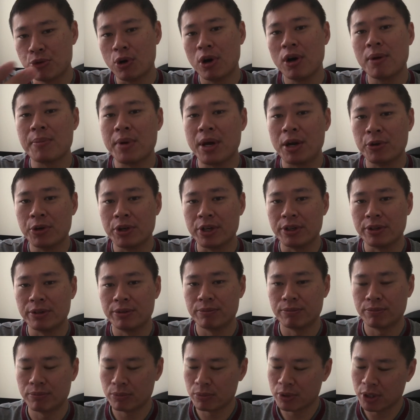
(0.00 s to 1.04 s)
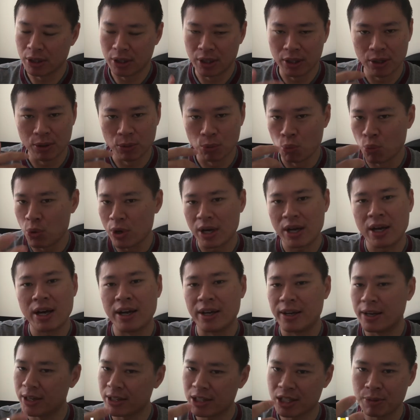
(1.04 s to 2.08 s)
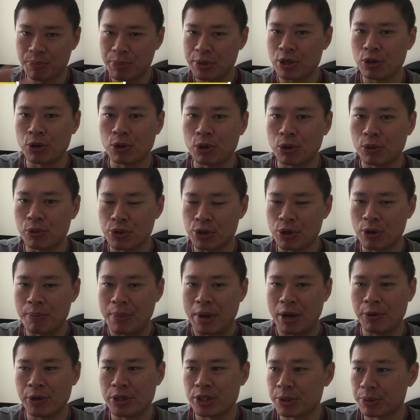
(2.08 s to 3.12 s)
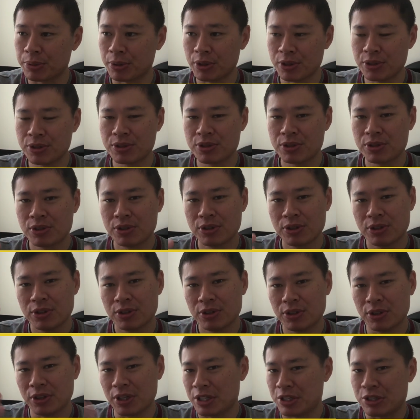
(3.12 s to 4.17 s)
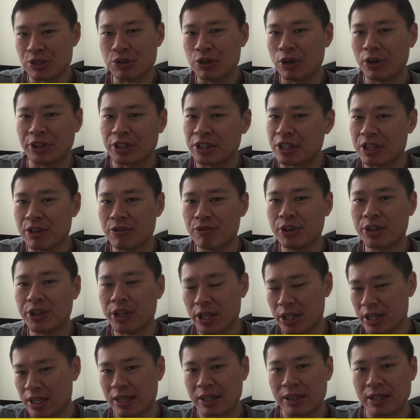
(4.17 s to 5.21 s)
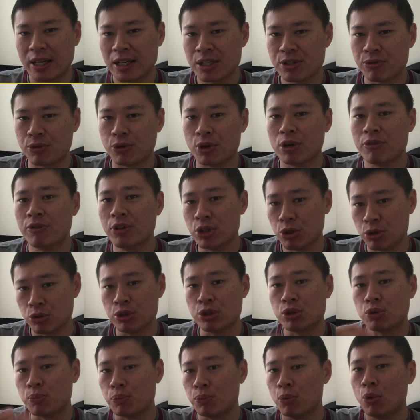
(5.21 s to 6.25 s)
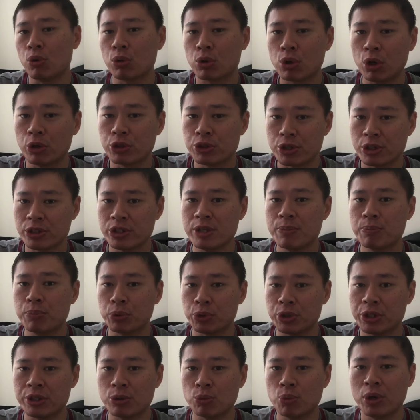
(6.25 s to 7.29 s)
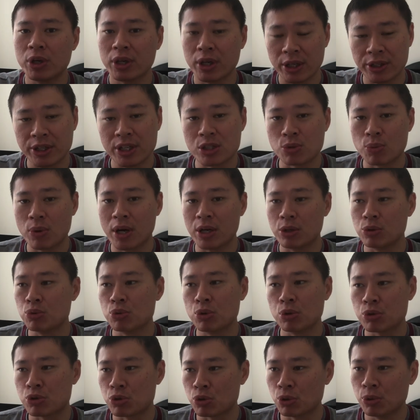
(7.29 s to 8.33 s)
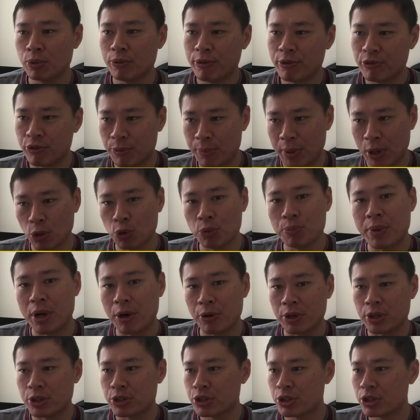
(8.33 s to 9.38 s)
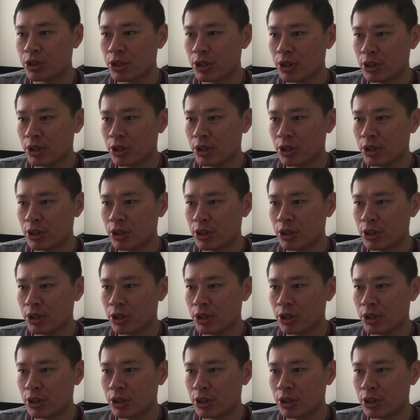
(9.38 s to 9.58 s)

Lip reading: you are married, work hard at keeping your marriage, because it's not a given that it can last forever. You need to constantly put in the work, and that's what I do also for my own marriage.